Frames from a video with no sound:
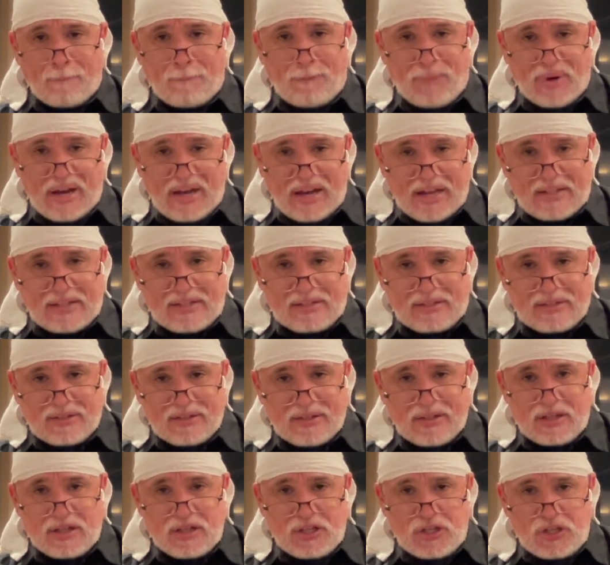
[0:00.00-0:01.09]
but
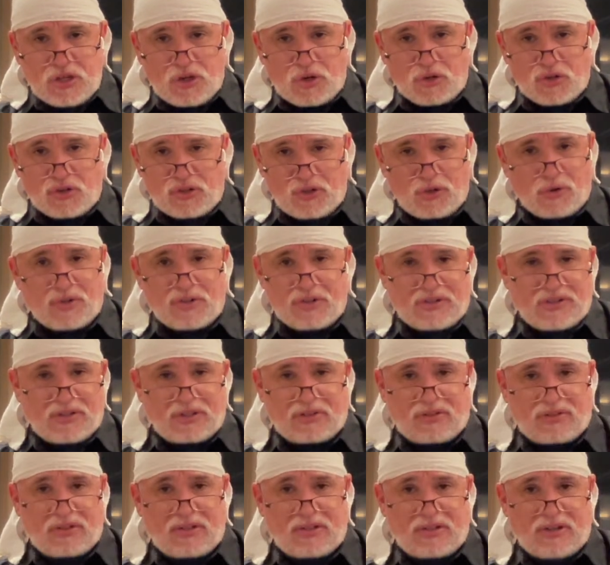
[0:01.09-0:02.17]
your 0 to
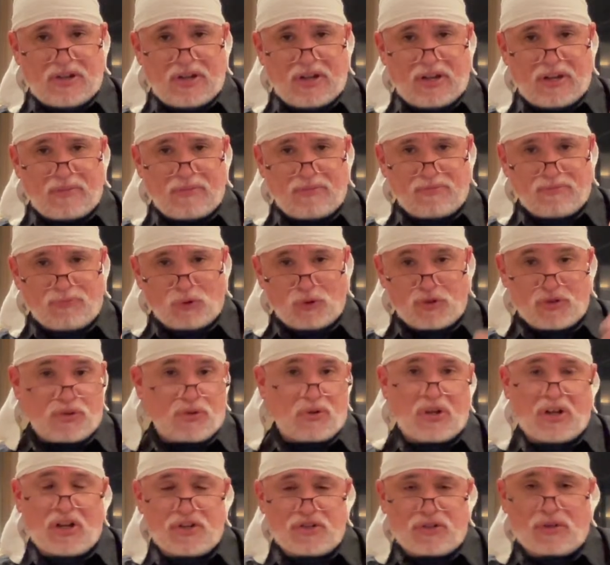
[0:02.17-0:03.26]
60 time, or 0
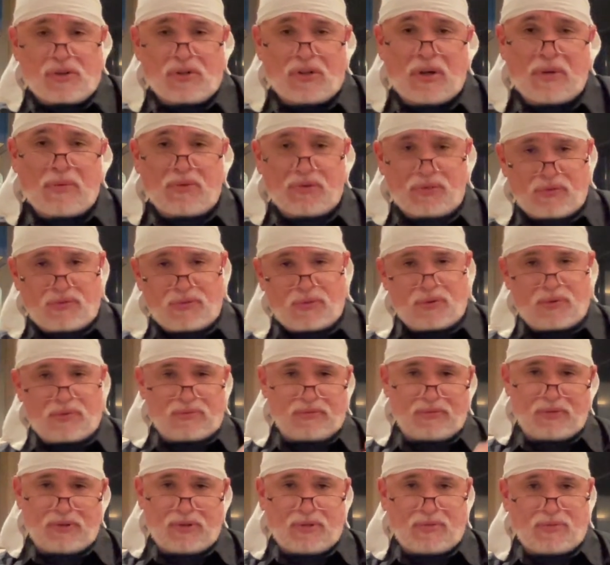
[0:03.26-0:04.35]
to 100 kilometers if you're
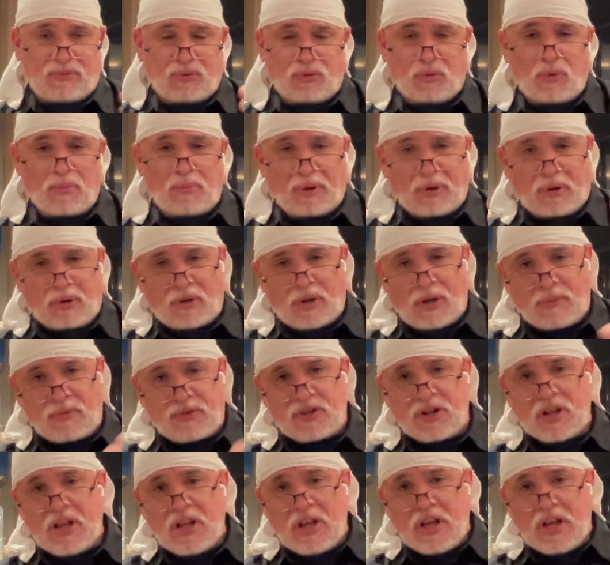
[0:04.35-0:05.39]
going by kilometers,